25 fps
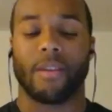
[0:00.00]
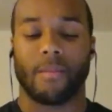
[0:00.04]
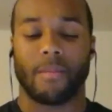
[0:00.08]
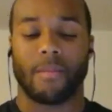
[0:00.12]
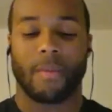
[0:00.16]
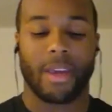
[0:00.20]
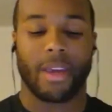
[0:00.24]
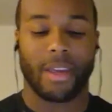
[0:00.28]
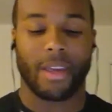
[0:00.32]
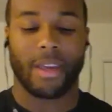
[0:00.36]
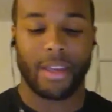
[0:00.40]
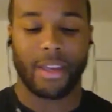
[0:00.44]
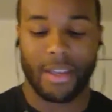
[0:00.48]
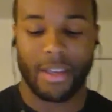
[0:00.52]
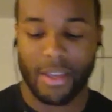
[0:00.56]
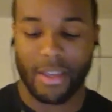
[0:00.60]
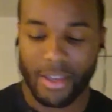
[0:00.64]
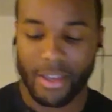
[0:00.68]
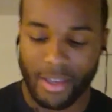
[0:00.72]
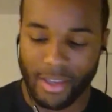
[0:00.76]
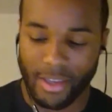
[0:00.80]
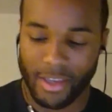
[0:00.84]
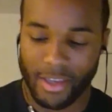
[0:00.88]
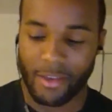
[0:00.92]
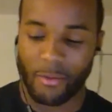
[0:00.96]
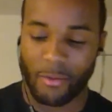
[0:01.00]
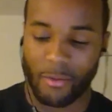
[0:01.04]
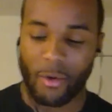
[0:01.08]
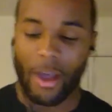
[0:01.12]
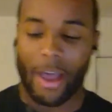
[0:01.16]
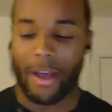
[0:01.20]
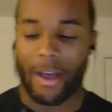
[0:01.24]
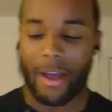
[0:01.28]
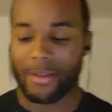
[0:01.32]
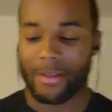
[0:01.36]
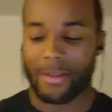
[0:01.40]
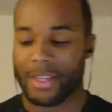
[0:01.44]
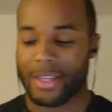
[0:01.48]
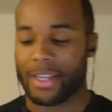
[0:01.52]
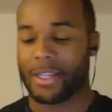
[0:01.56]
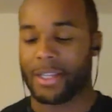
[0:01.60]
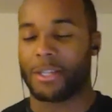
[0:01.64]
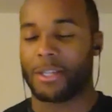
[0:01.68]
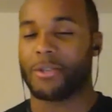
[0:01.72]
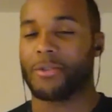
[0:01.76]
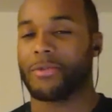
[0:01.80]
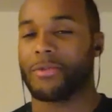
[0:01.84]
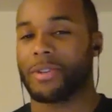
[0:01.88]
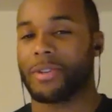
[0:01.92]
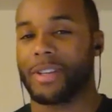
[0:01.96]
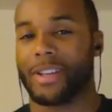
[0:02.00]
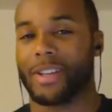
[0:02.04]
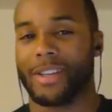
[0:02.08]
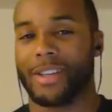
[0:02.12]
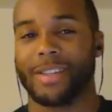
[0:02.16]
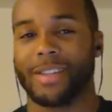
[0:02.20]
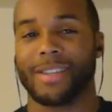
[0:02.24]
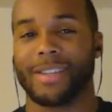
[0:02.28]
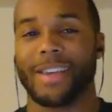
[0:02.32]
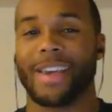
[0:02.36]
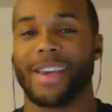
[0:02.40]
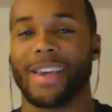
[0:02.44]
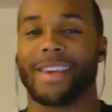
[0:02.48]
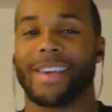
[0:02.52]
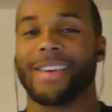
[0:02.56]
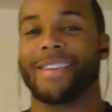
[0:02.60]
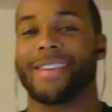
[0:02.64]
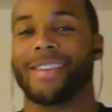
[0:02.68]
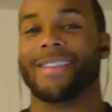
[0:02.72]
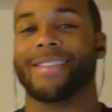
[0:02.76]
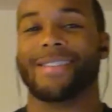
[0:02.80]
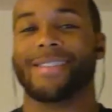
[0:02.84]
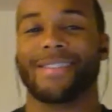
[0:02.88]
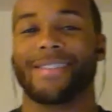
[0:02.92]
man. He will out teach you in a second.